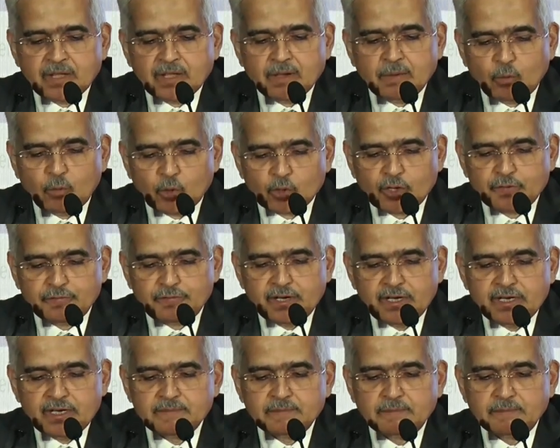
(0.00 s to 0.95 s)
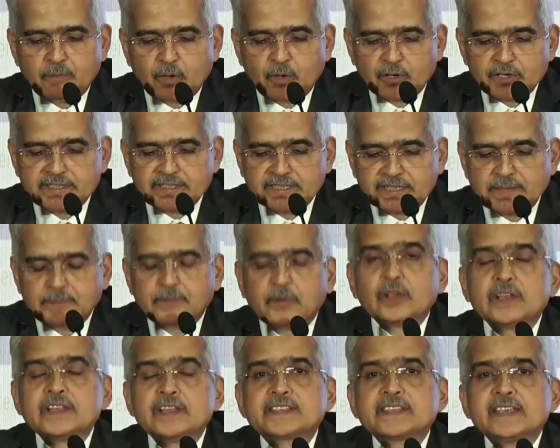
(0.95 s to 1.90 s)
Moreover, monetary
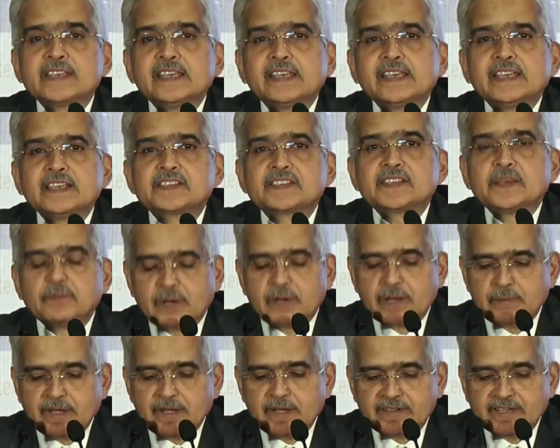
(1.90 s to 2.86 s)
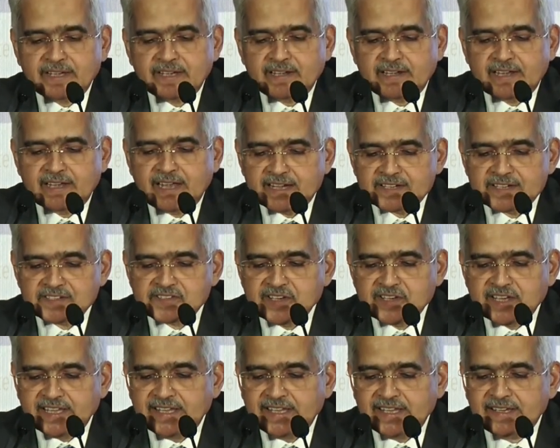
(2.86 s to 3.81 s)
policy is implemented
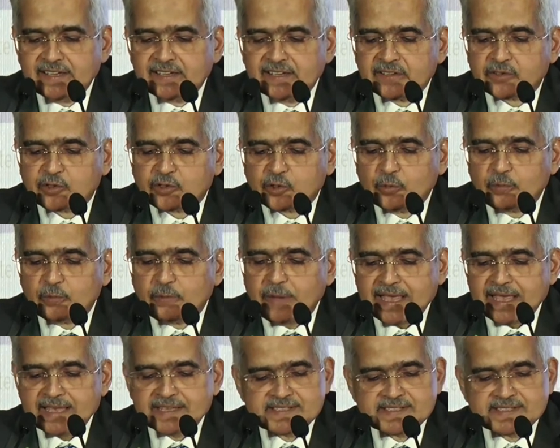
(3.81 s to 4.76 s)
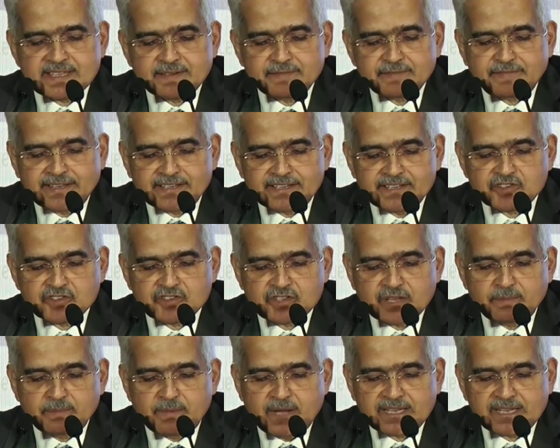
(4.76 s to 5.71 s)
largely through banks and financial
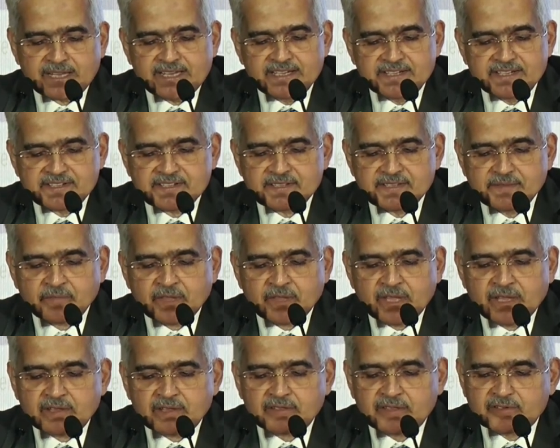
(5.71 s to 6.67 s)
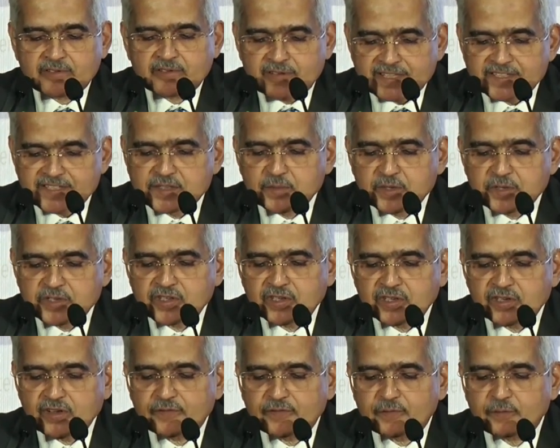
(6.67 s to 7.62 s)
markets. The transmission
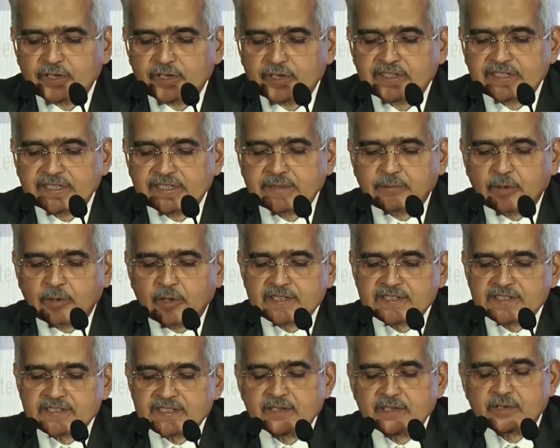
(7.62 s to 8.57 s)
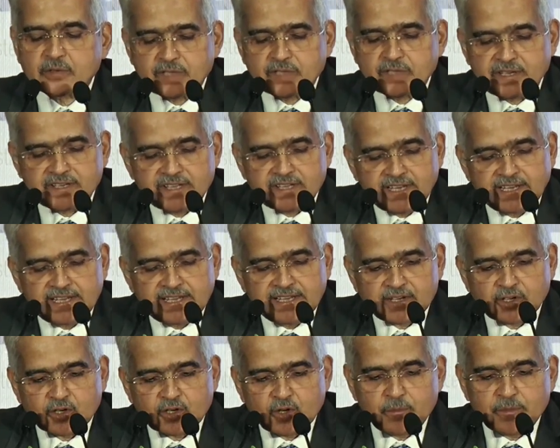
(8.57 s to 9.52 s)
of monetary policy to the real
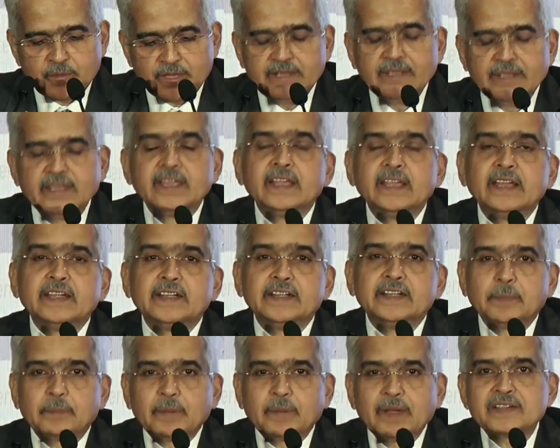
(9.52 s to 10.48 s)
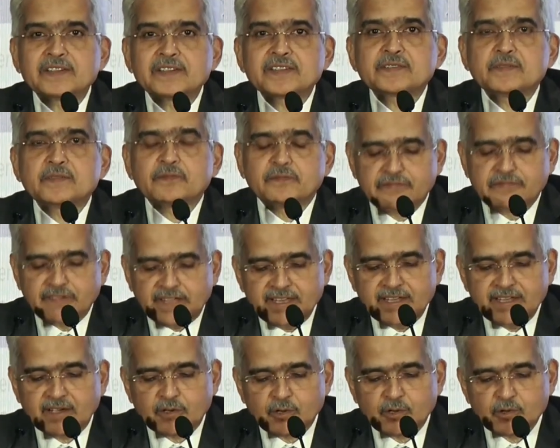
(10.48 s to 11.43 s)
economy depends very
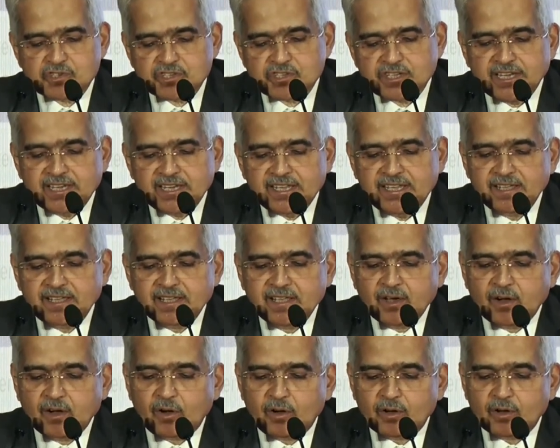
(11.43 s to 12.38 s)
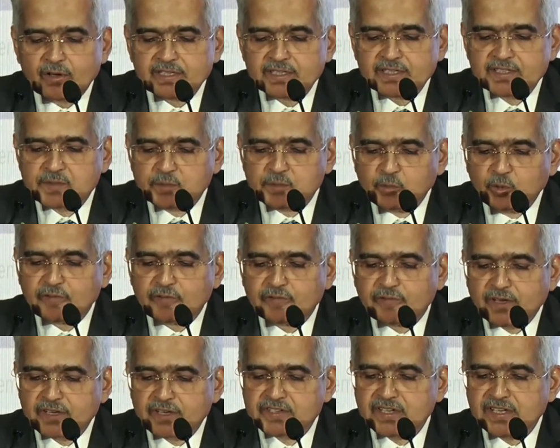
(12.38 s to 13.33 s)
crucially on a smooth
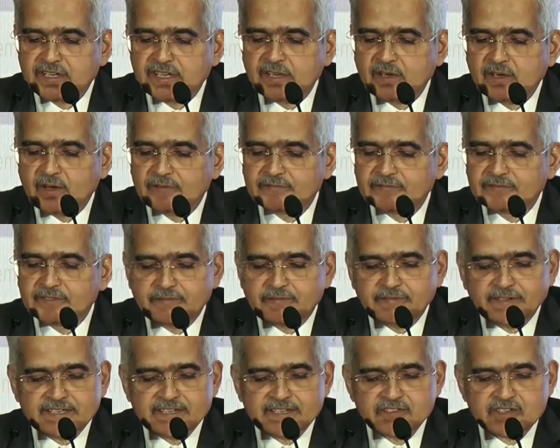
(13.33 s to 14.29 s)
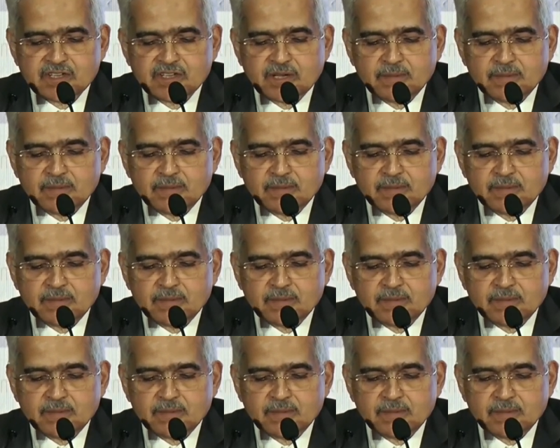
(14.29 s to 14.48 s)
functioning of the financial